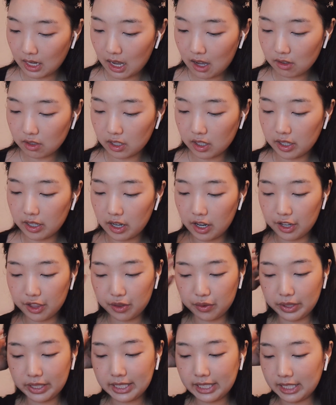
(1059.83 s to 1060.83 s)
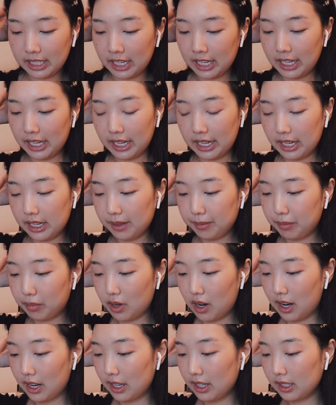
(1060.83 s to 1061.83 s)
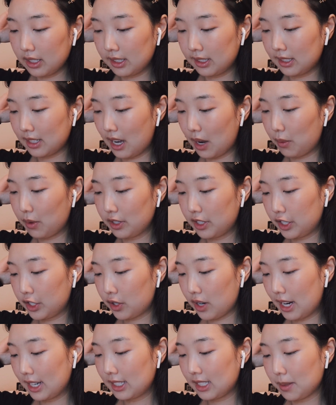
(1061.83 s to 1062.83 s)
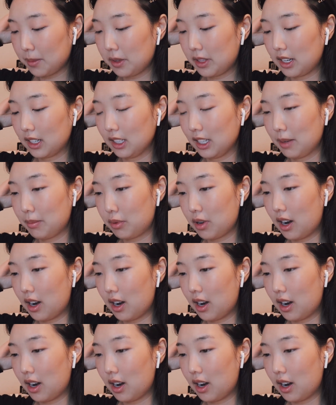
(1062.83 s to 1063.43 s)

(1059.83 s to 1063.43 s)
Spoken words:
How good are 3CE products? I want to try some of their lip